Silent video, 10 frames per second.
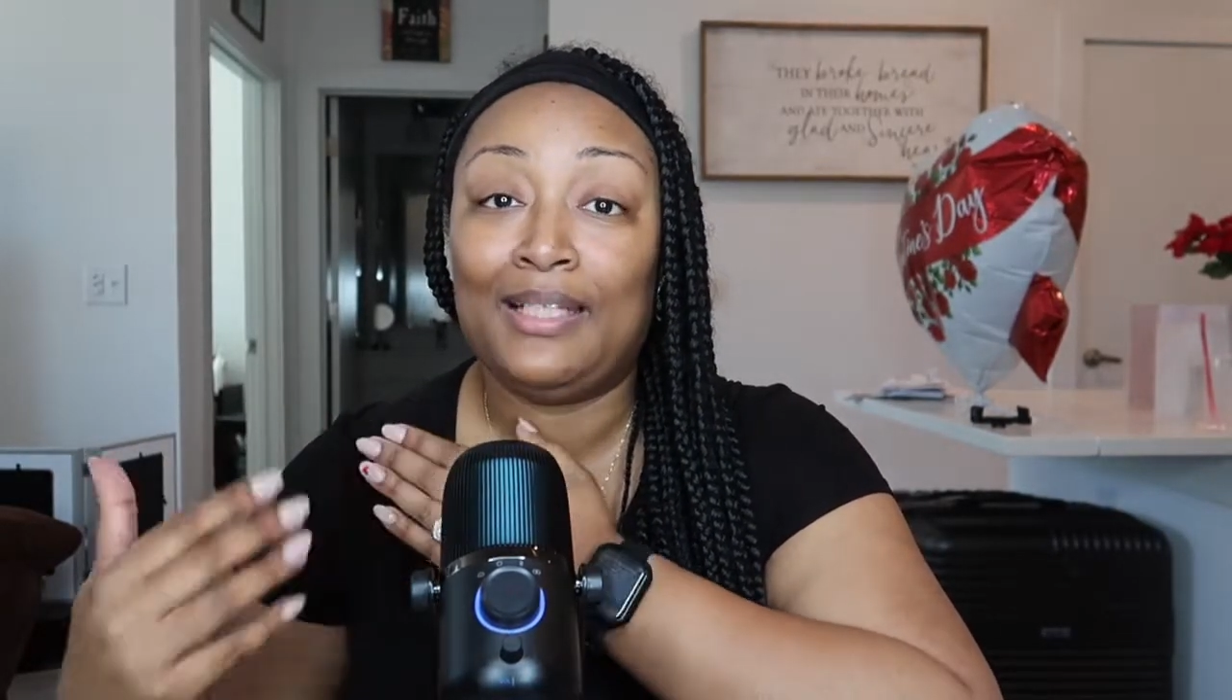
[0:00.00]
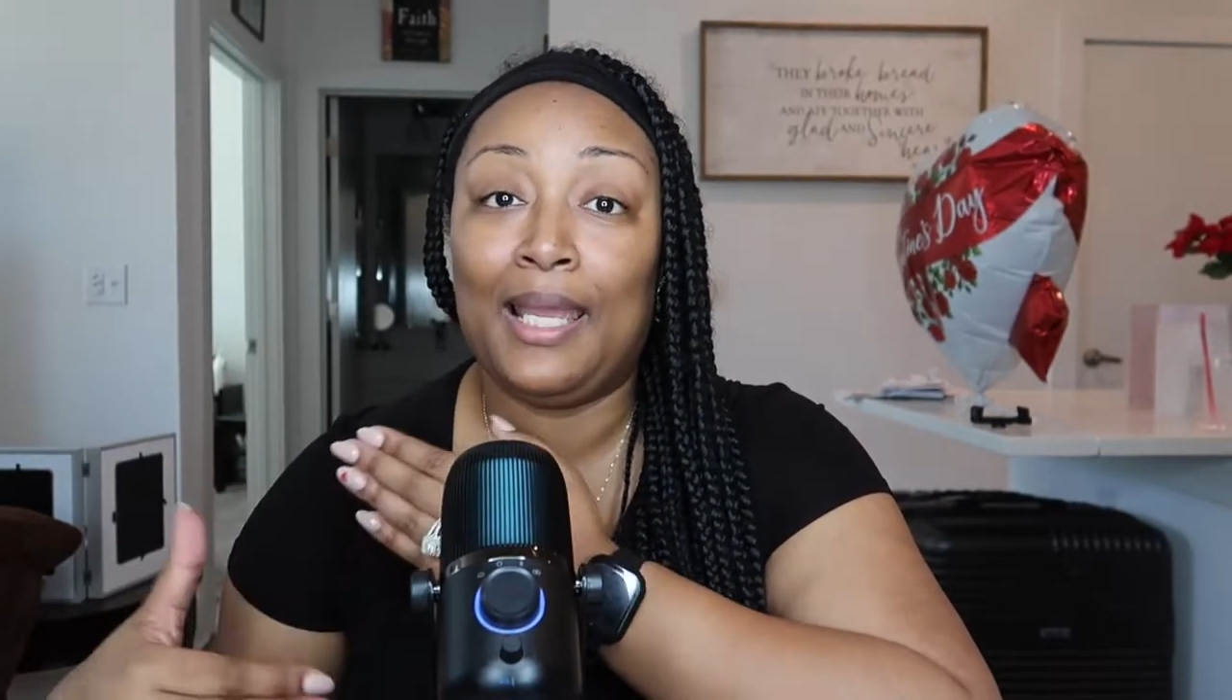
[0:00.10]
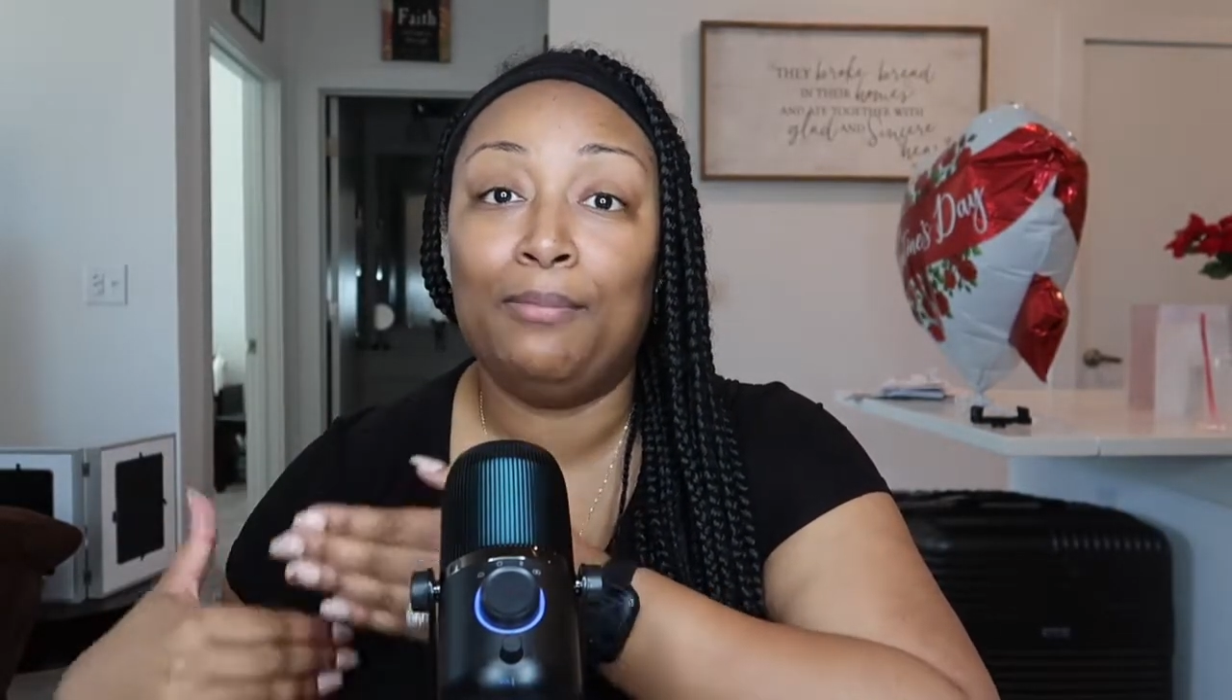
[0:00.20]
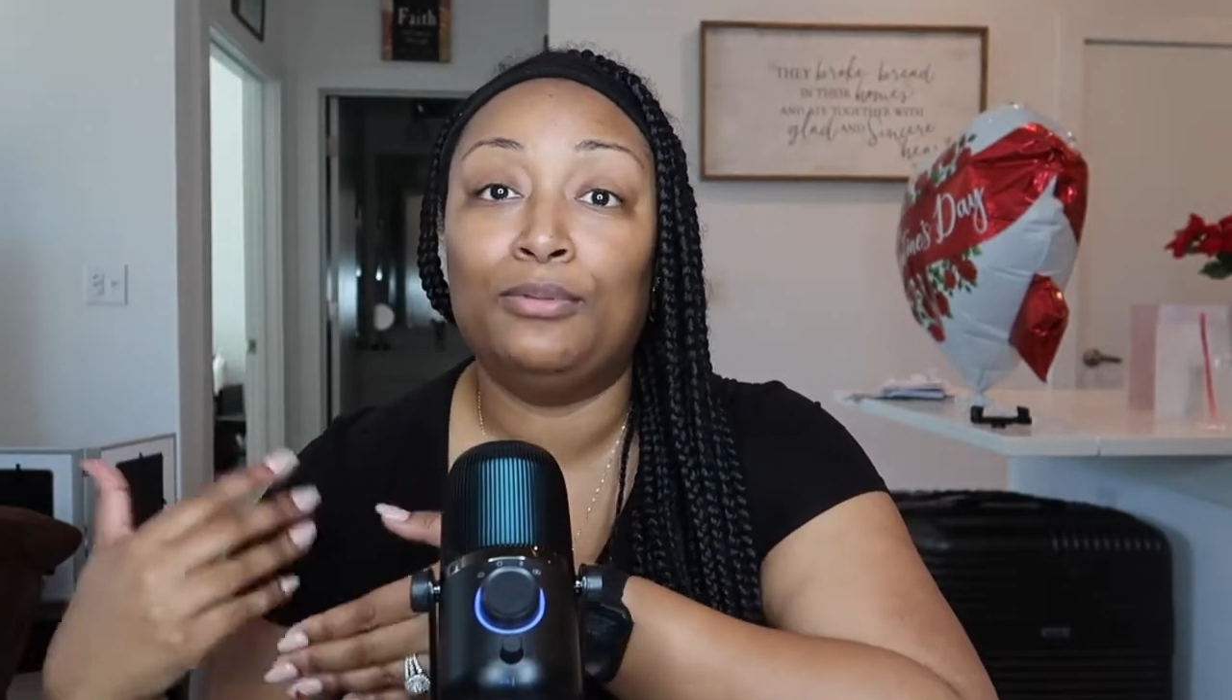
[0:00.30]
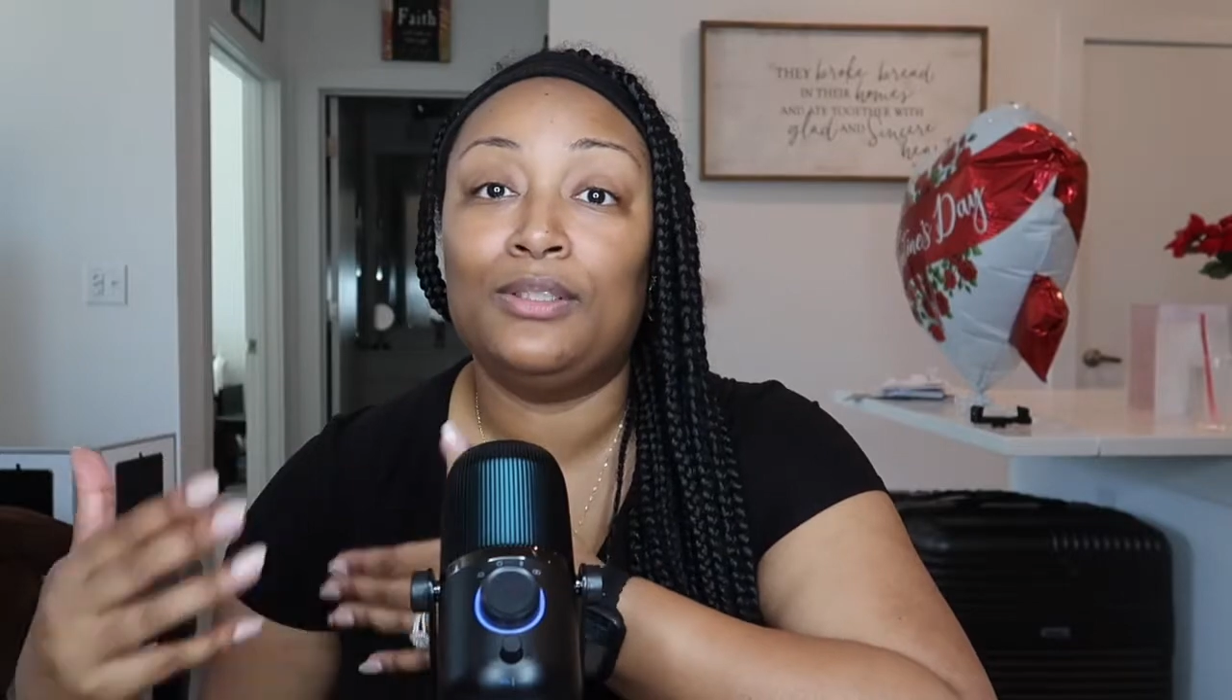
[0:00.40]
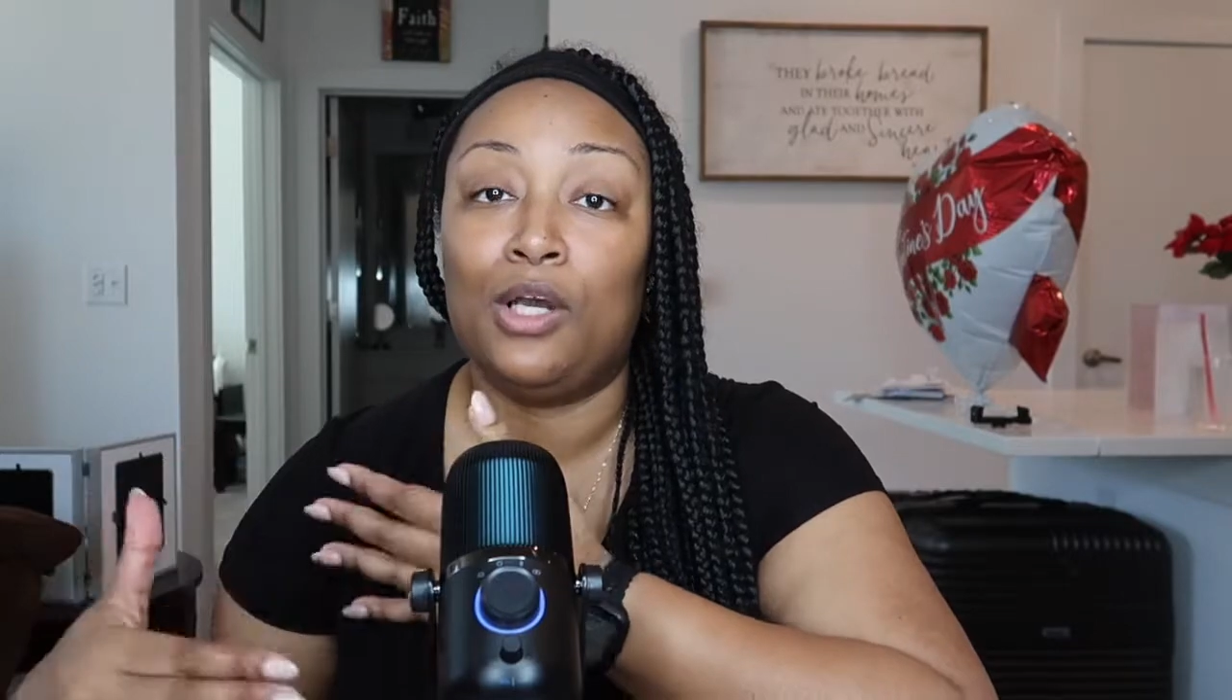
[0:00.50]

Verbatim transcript: able to